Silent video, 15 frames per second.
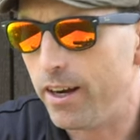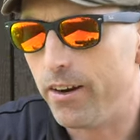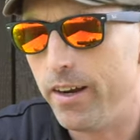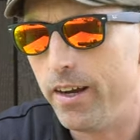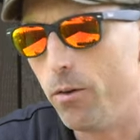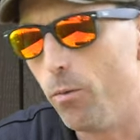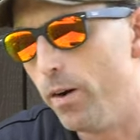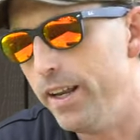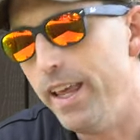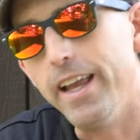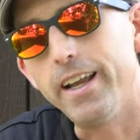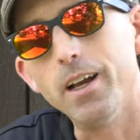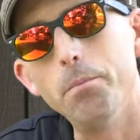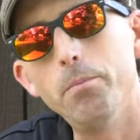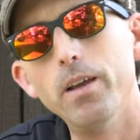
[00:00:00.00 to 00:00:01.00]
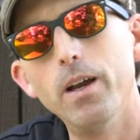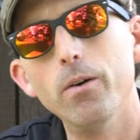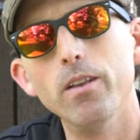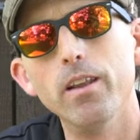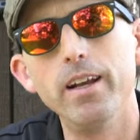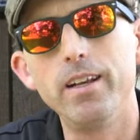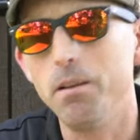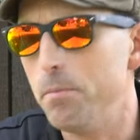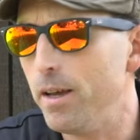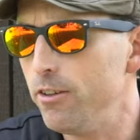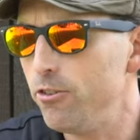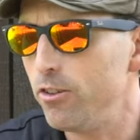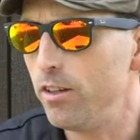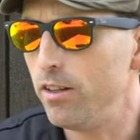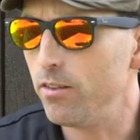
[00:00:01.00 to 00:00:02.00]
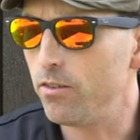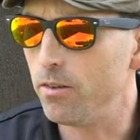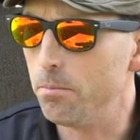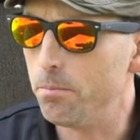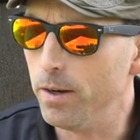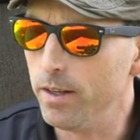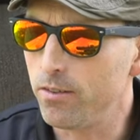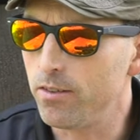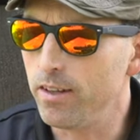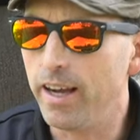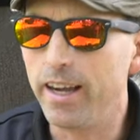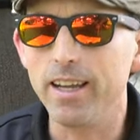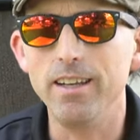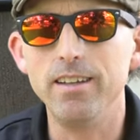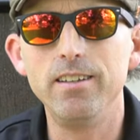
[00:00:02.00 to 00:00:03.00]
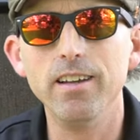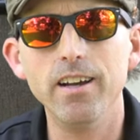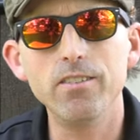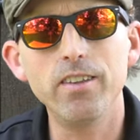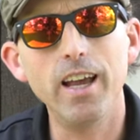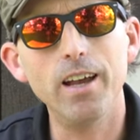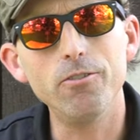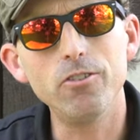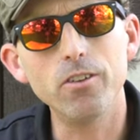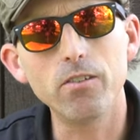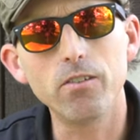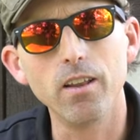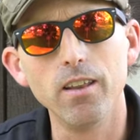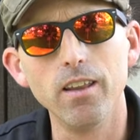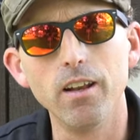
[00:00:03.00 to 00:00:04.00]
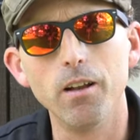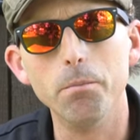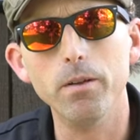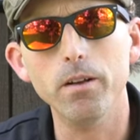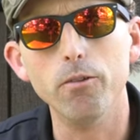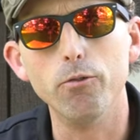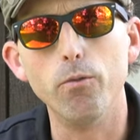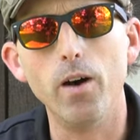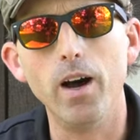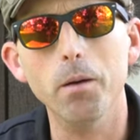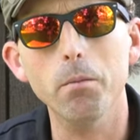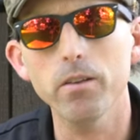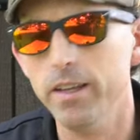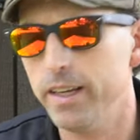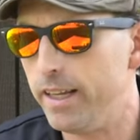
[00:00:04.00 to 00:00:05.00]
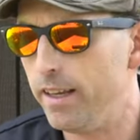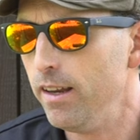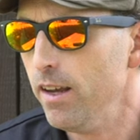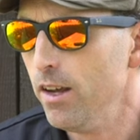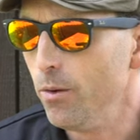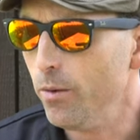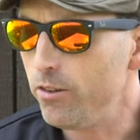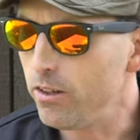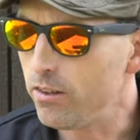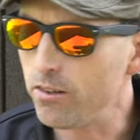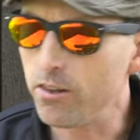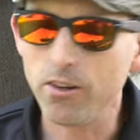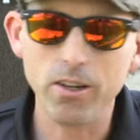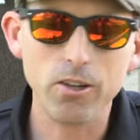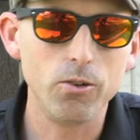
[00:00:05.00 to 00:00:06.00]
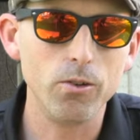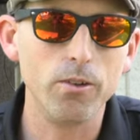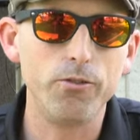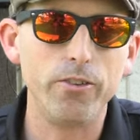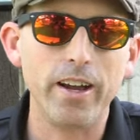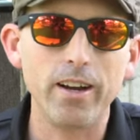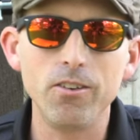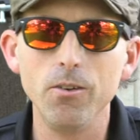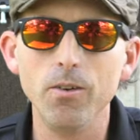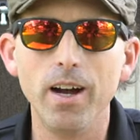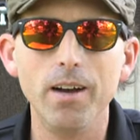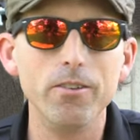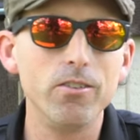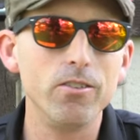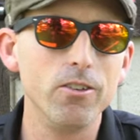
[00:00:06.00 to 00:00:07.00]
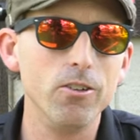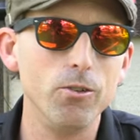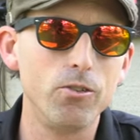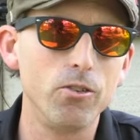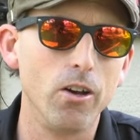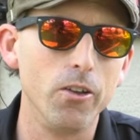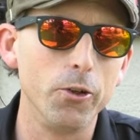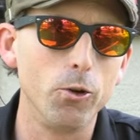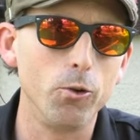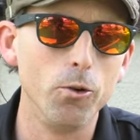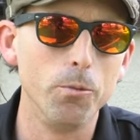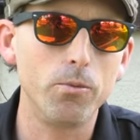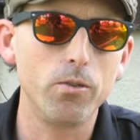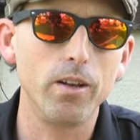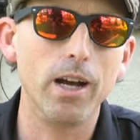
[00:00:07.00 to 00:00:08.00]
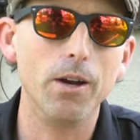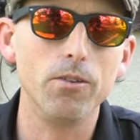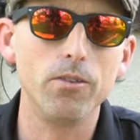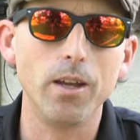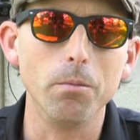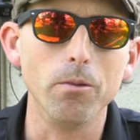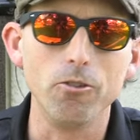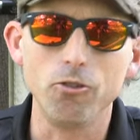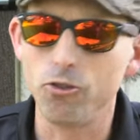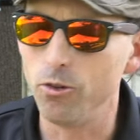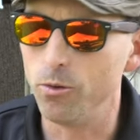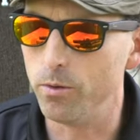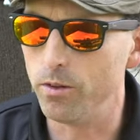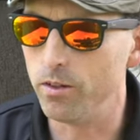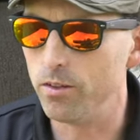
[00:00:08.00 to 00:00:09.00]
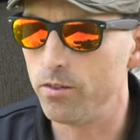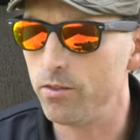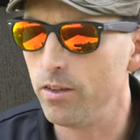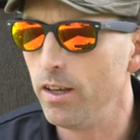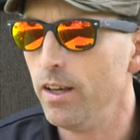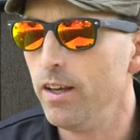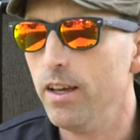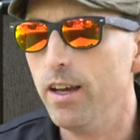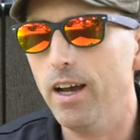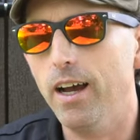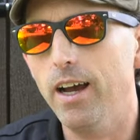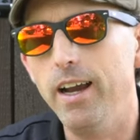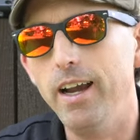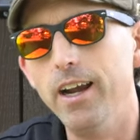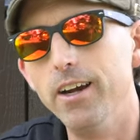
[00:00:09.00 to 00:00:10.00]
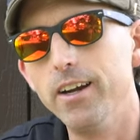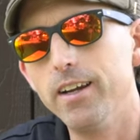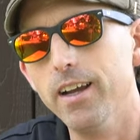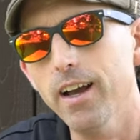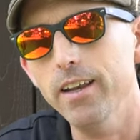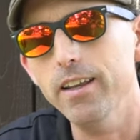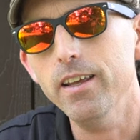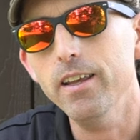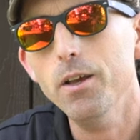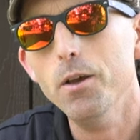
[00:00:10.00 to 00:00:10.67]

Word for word: area, one hiccup that I would like to mention is the buttstock. It does have just a little bit of wobble in it, which isn't going to affect you. Obviously, you saw the groups that I was able to shoot with this uh, air gun,